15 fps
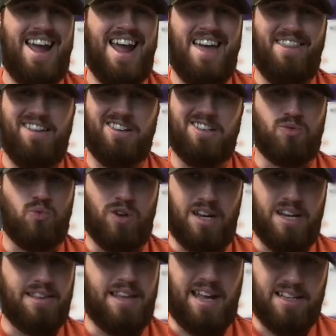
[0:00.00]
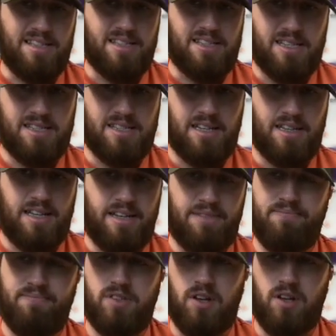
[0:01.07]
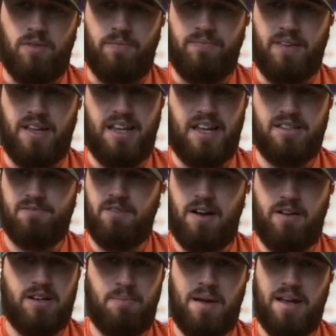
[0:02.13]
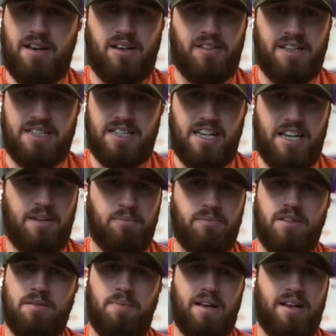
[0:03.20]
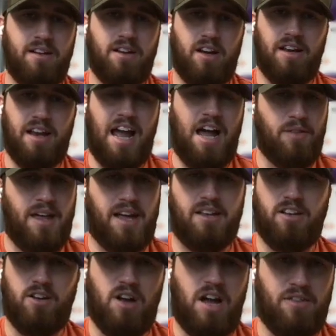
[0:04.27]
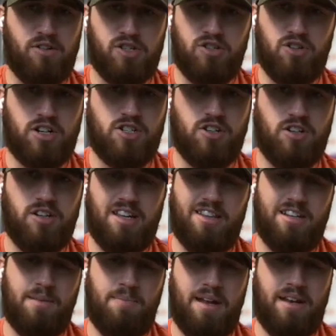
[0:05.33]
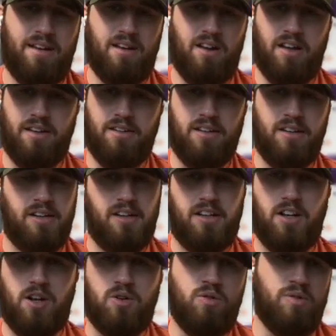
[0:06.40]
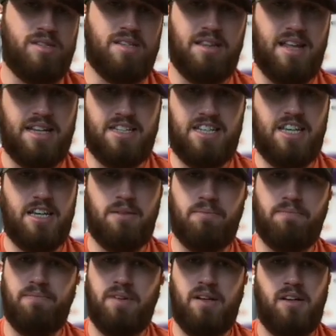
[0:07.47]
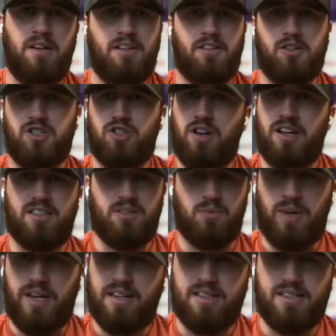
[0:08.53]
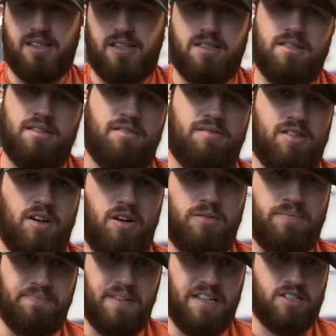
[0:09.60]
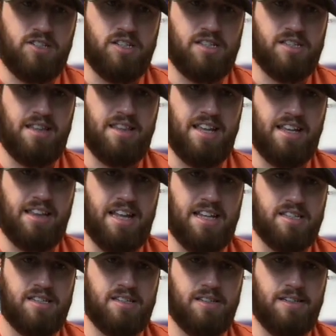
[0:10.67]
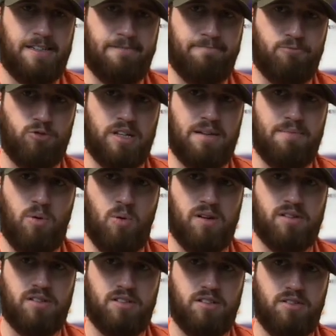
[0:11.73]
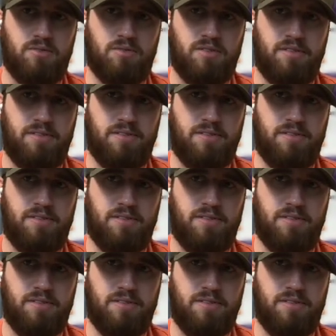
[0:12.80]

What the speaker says: and then just working that consistently. So it is very dependent on the team, dependent on how they're structured, and then dependent on who's in that team, their strengths and weaknesses. So it's just a thing that's really important to